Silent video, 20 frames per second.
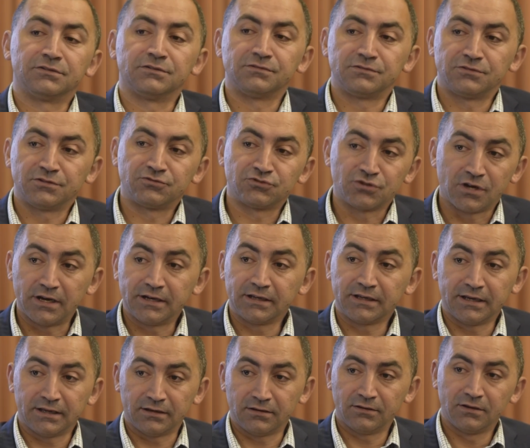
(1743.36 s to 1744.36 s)
to try
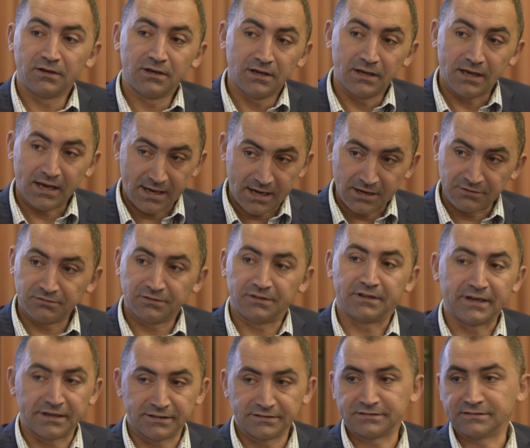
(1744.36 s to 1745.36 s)
to get
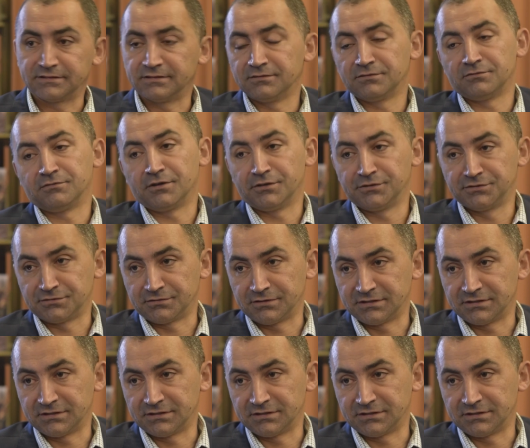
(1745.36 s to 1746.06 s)
100,000 rosaries prayed.